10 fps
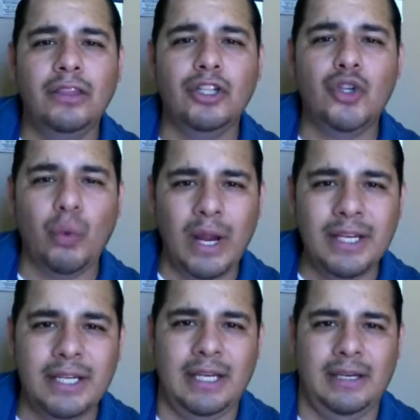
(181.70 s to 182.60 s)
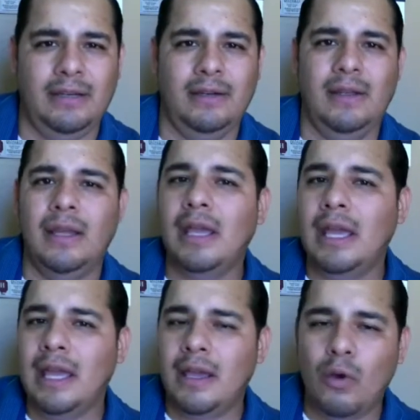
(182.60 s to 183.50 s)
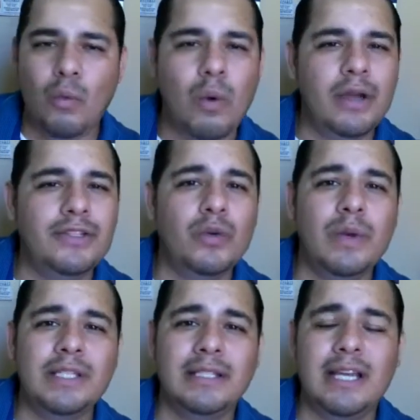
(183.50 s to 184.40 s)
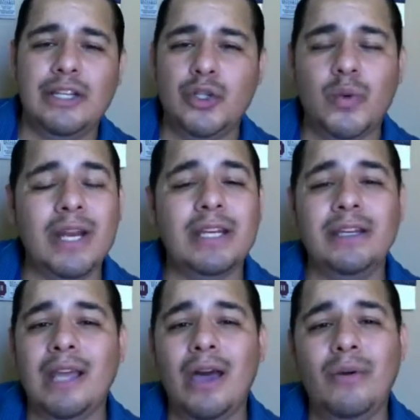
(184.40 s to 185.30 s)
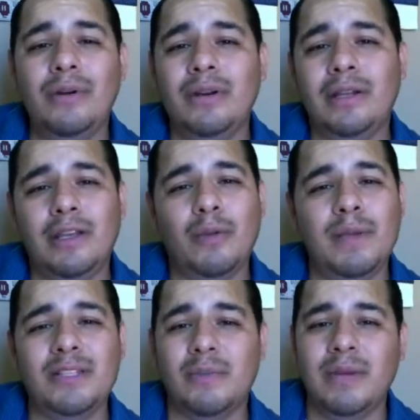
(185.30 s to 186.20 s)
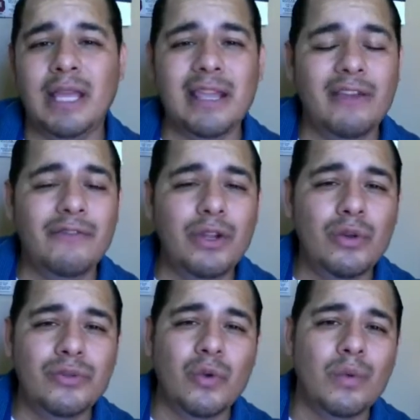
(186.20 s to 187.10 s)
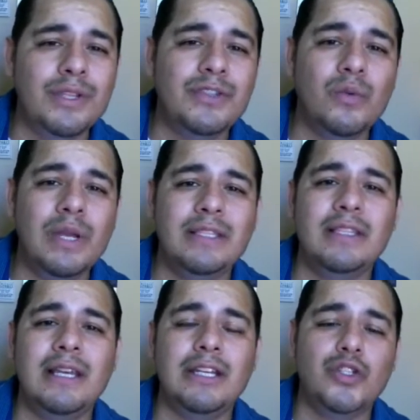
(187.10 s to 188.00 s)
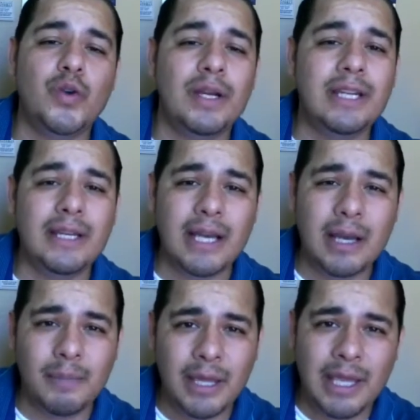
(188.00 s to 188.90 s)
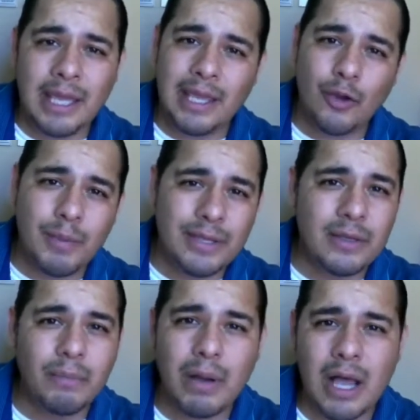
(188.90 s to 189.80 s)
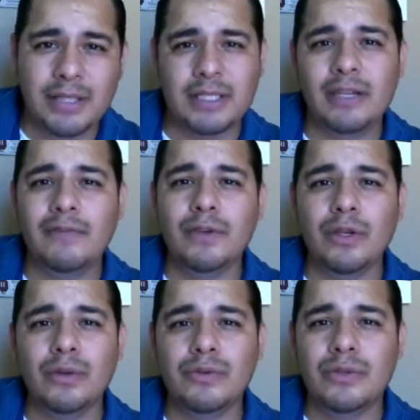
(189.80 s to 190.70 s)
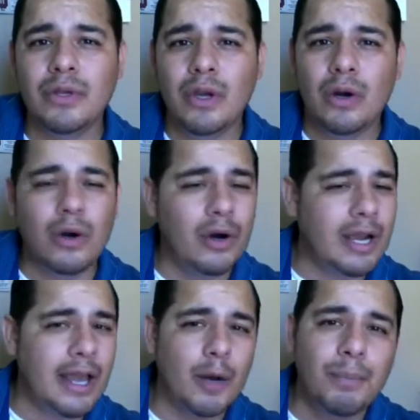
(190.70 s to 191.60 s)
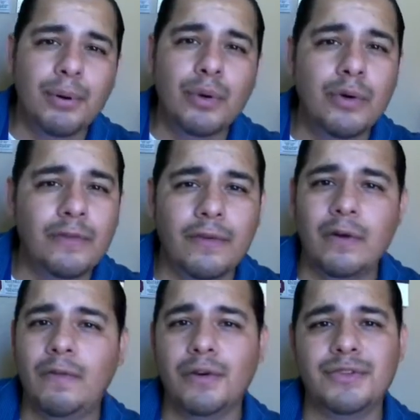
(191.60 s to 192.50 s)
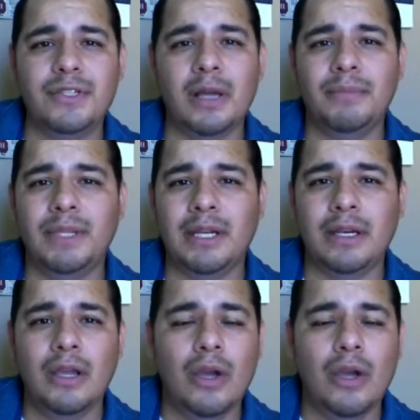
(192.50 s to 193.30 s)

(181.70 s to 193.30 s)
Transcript: the trending. What's the reason that it's trending down? It could be some negative news, or what's the reason that it's trending up? It could be some positive news, or got approved for something,